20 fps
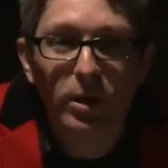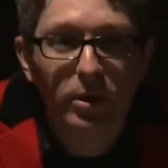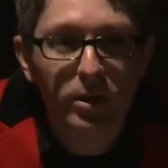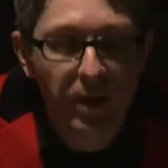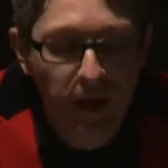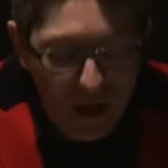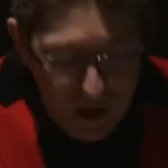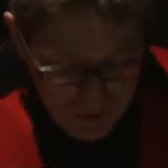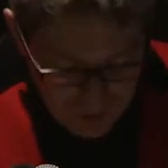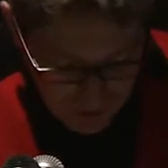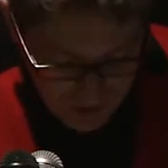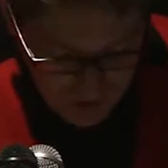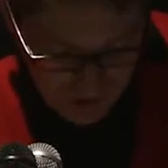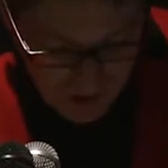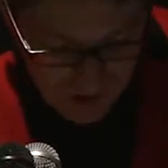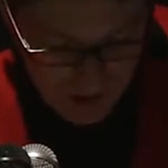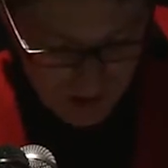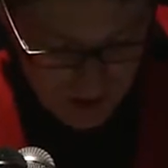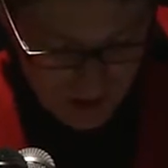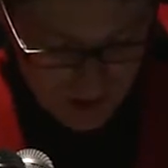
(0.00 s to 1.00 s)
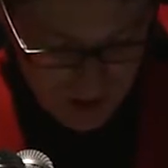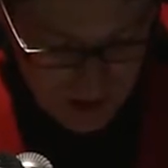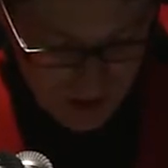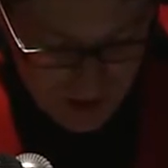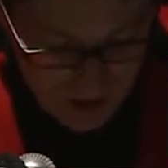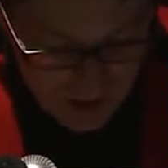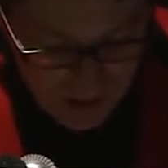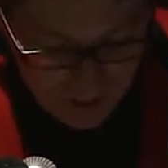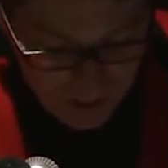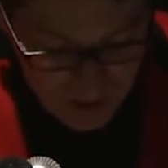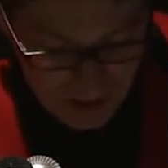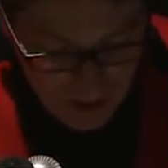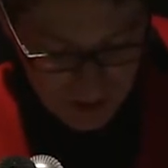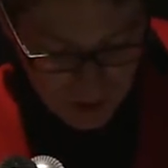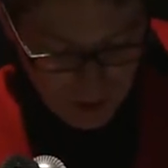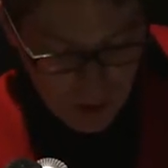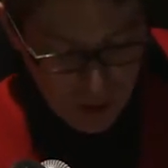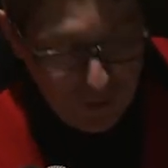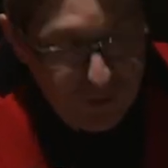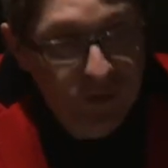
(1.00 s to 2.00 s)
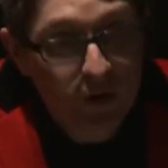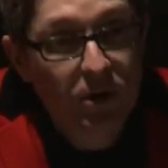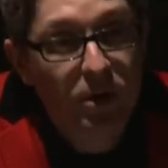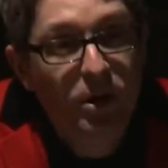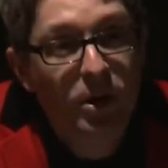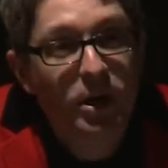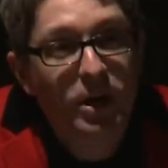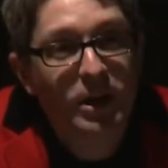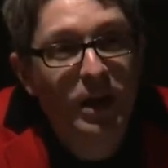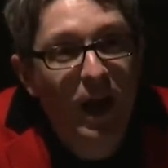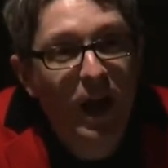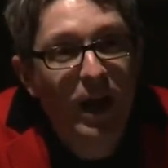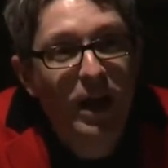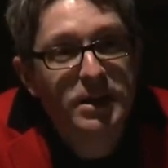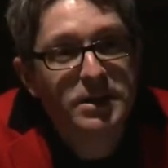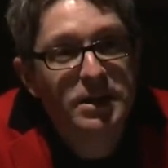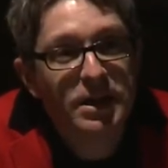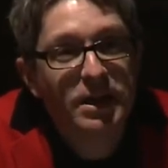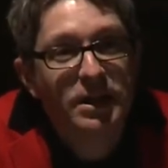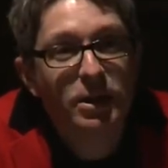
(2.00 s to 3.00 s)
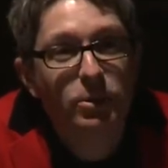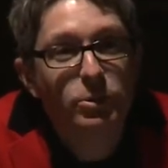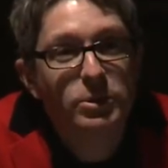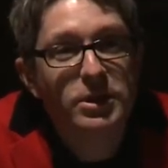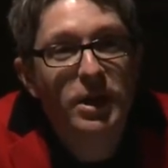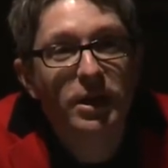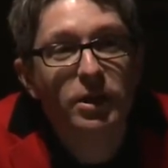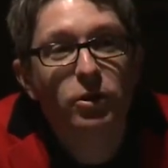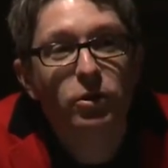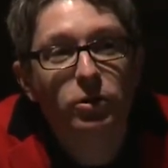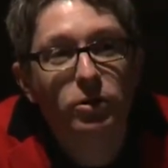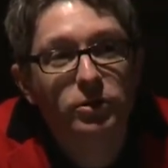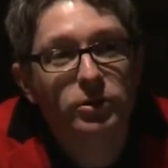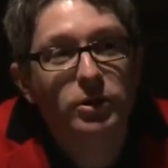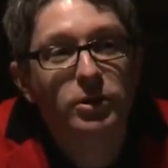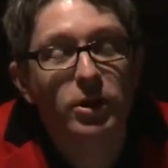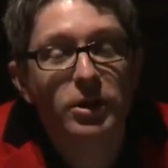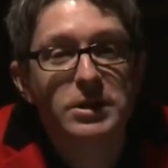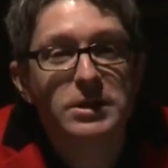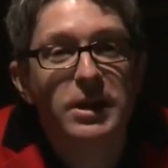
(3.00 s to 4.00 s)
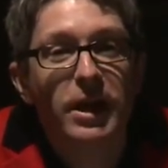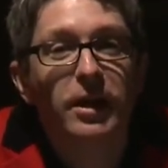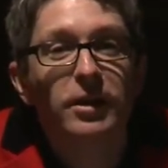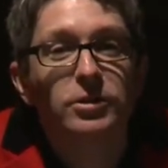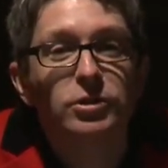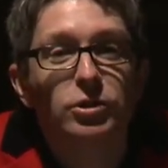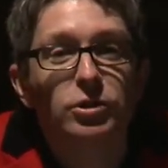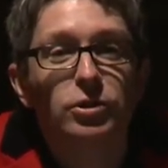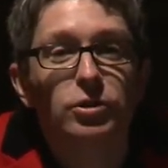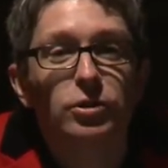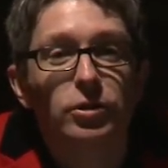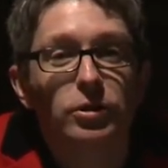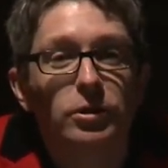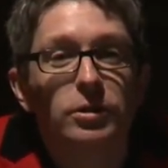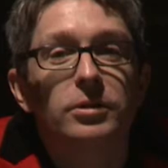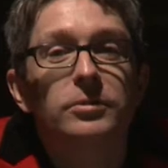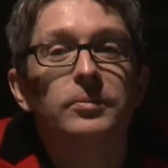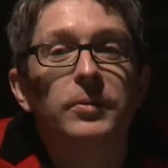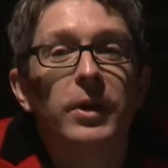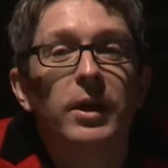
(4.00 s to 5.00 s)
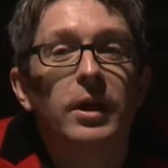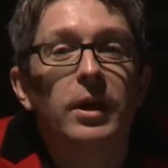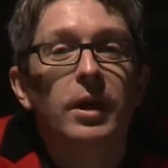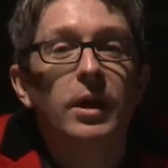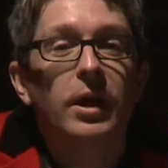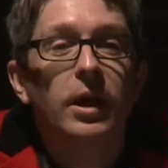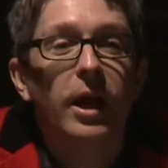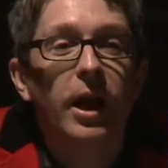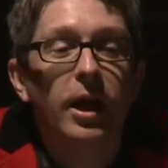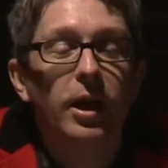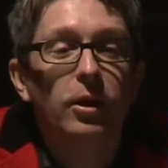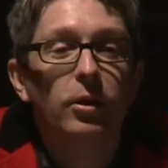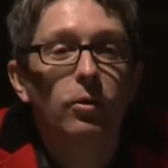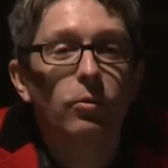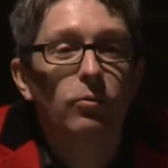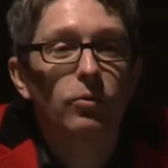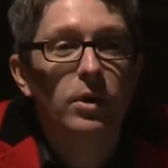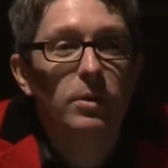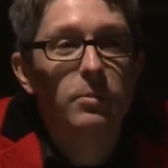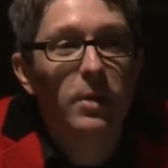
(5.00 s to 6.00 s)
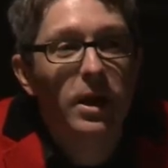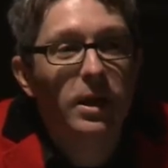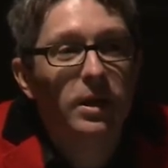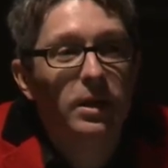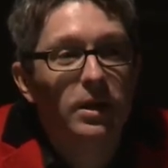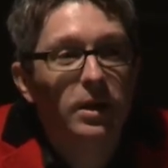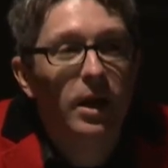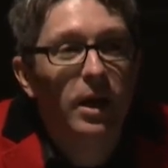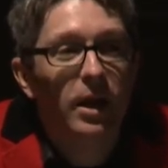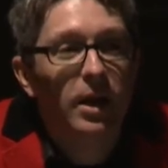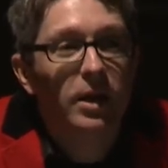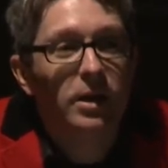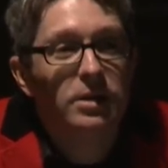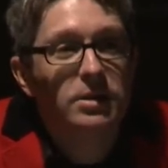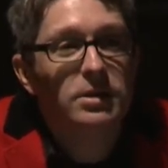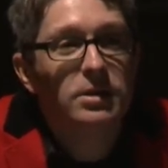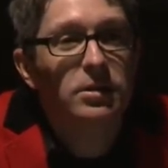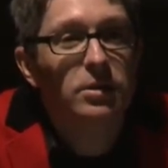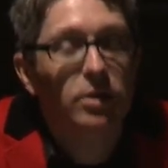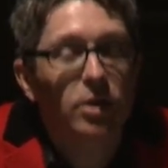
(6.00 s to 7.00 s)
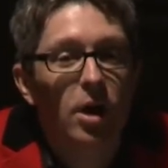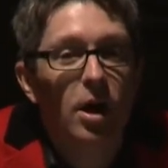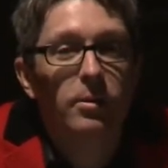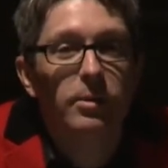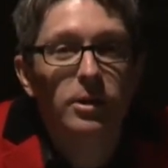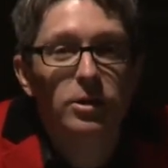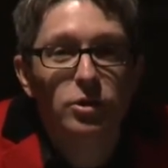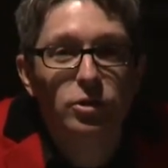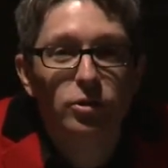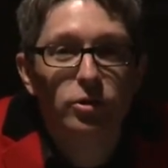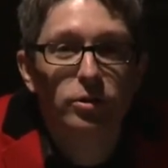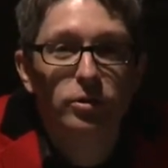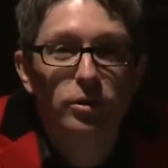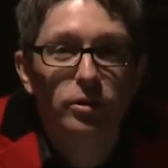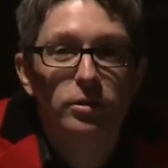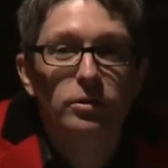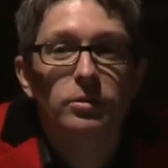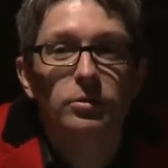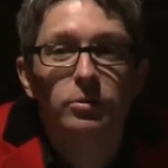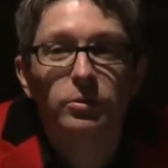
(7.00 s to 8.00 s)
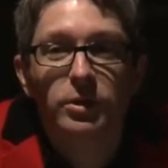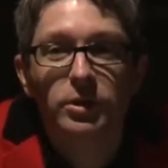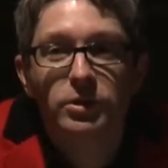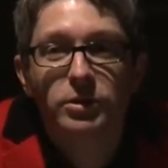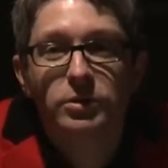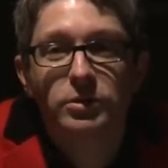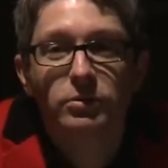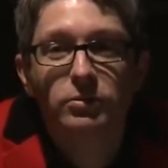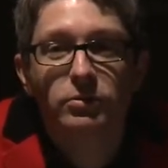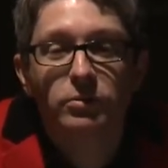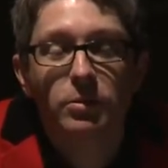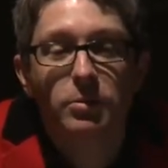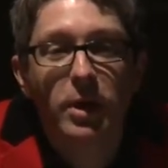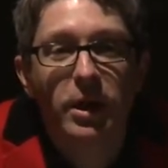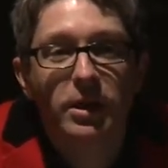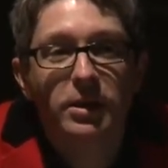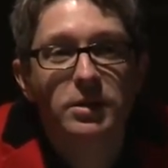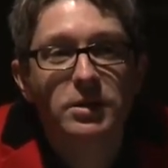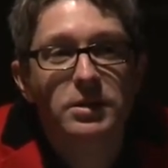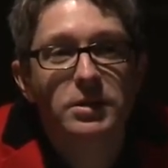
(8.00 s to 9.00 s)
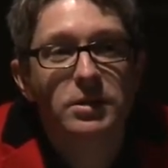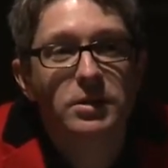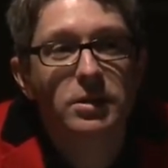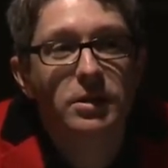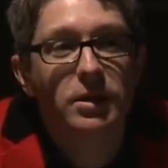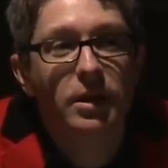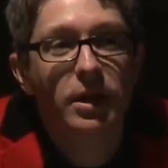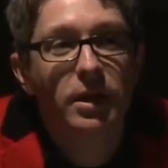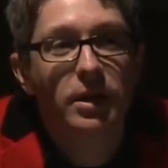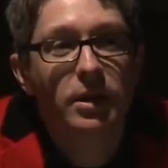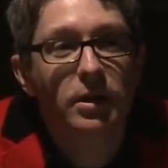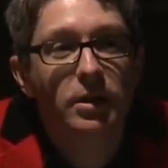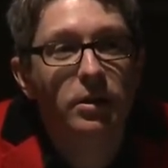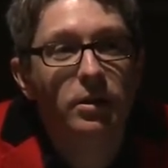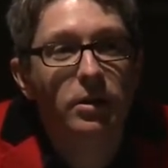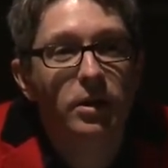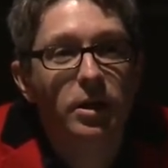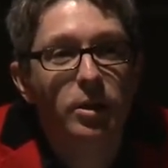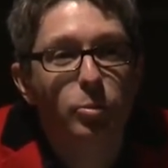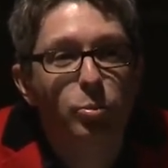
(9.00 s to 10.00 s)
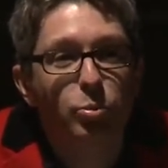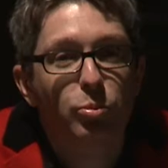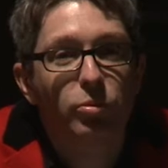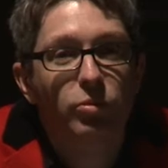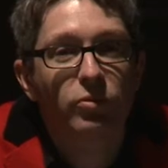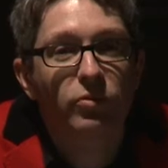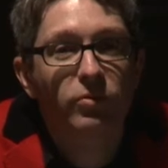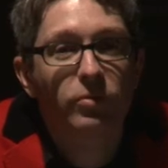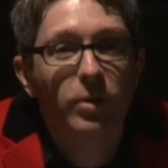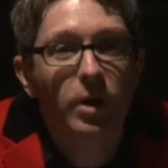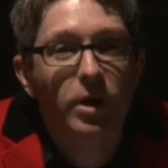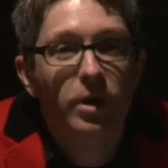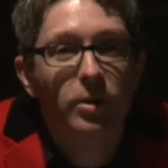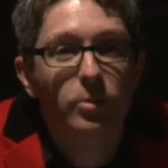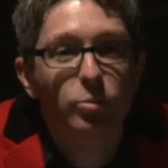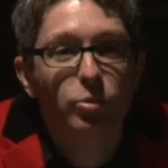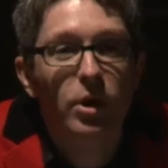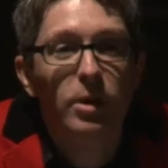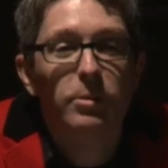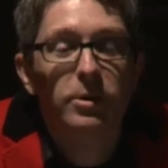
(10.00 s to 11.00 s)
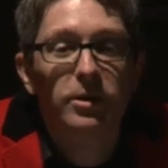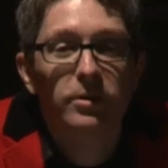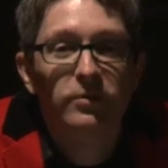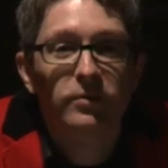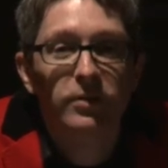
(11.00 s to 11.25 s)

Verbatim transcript: Catron, he took over an ad zine that was then called the Nostalgia Journal and remade it as the Comics Journal, which remains today the premier